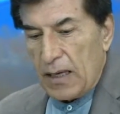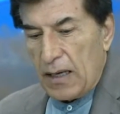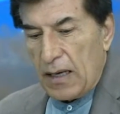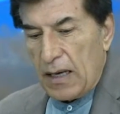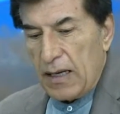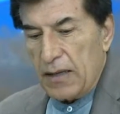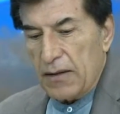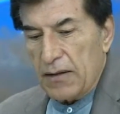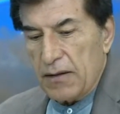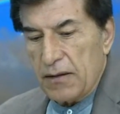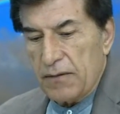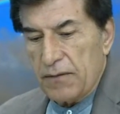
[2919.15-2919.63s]

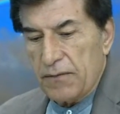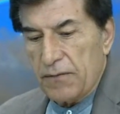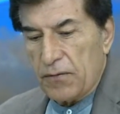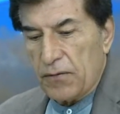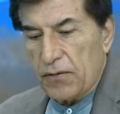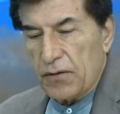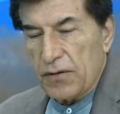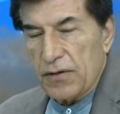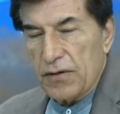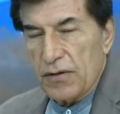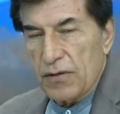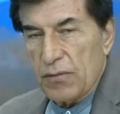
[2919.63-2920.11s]
And
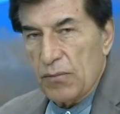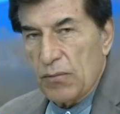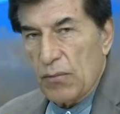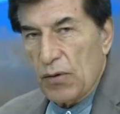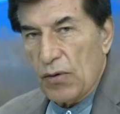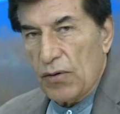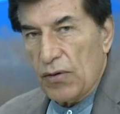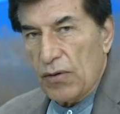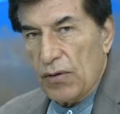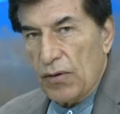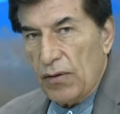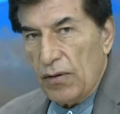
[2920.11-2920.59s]
therefore, the
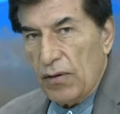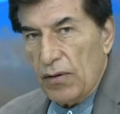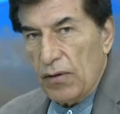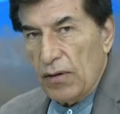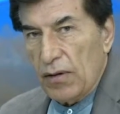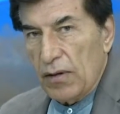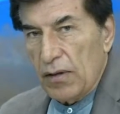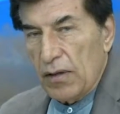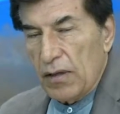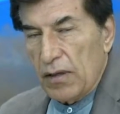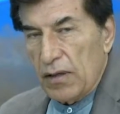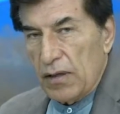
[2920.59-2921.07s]
moral
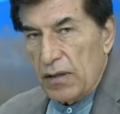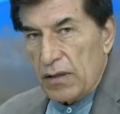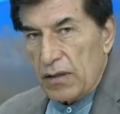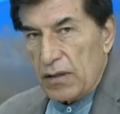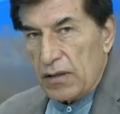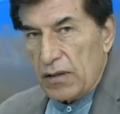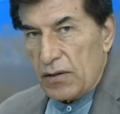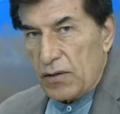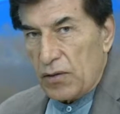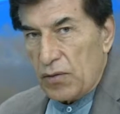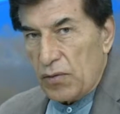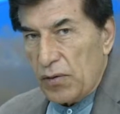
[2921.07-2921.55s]

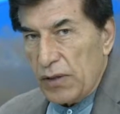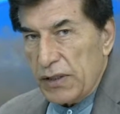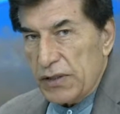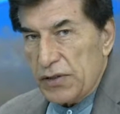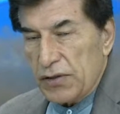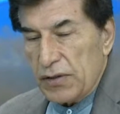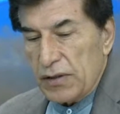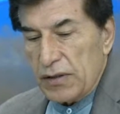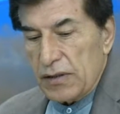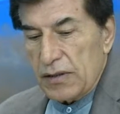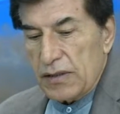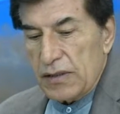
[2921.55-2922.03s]

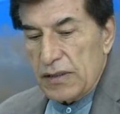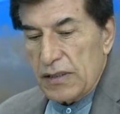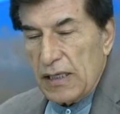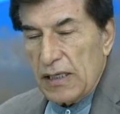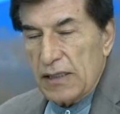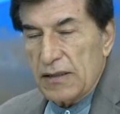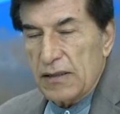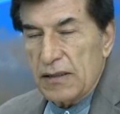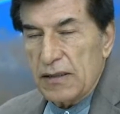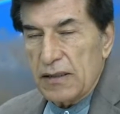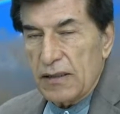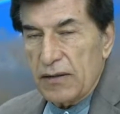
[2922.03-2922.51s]
question
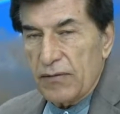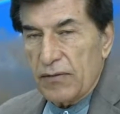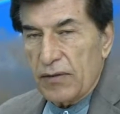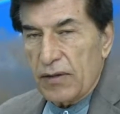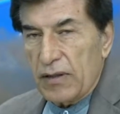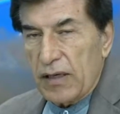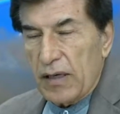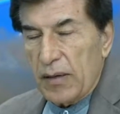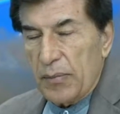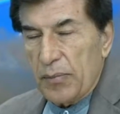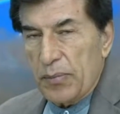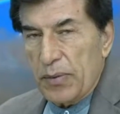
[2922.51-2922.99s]
doesn't even
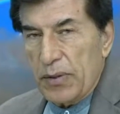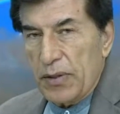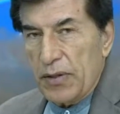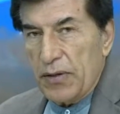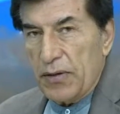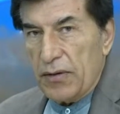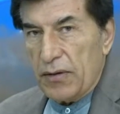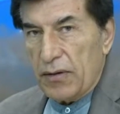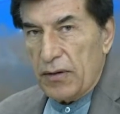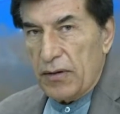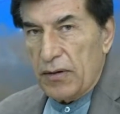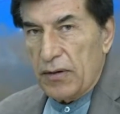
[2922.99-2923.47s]

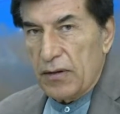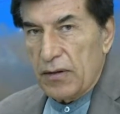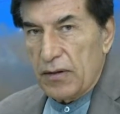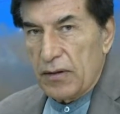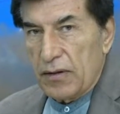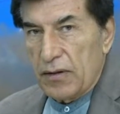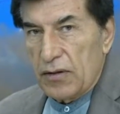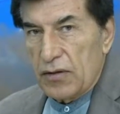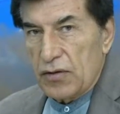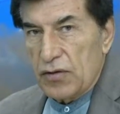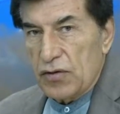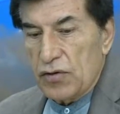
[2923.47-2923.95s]
appear
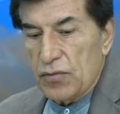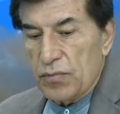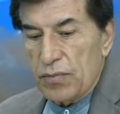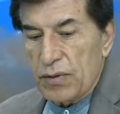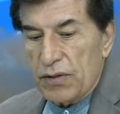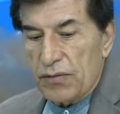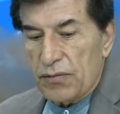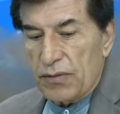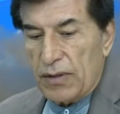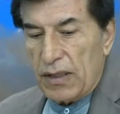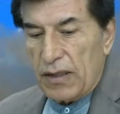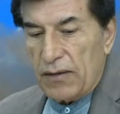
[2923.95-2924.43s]
to be
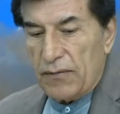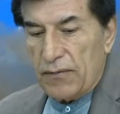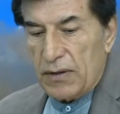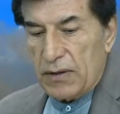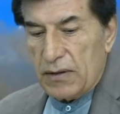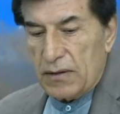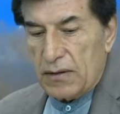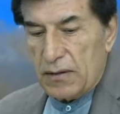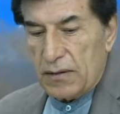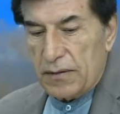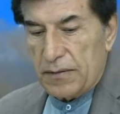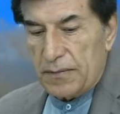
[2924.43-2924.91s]
relevant.